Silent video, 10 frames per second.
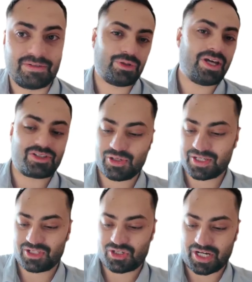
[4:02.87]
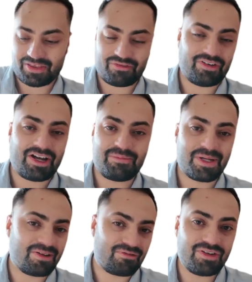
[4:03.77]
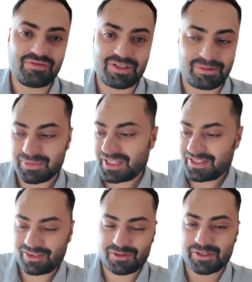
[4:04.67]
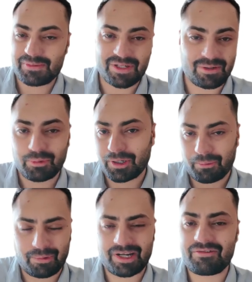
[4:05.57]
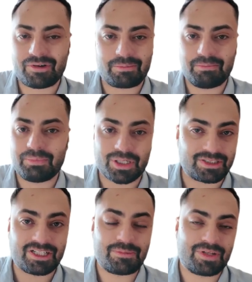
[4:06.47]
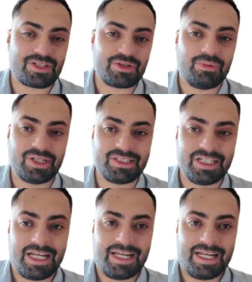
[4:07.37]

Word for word: So yes, you can try the five minute, fifteen minute, thirty minute, whatever bar type that you want.